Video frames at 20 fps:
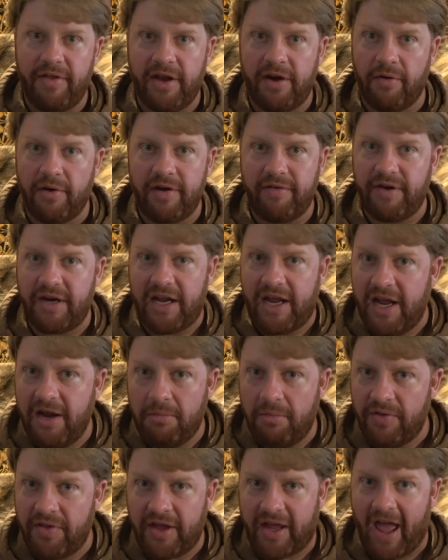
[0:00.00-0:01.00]
they don't even
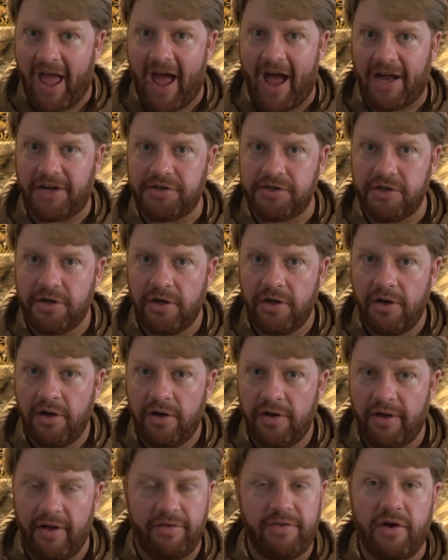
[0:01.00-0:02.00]
eat what they catch.
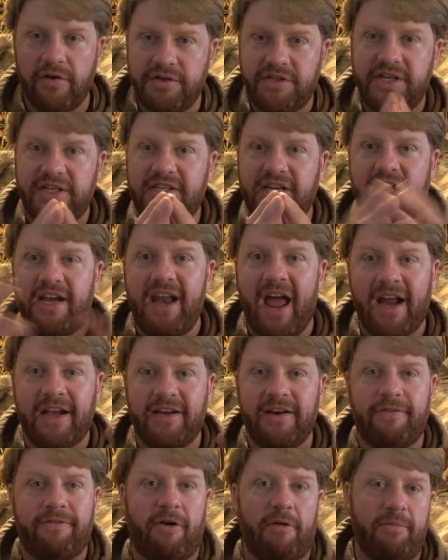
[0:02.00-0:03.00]
And they're
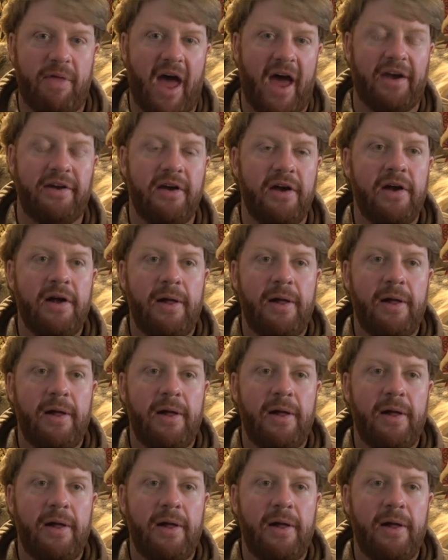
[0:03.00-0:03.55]
disconnected from that.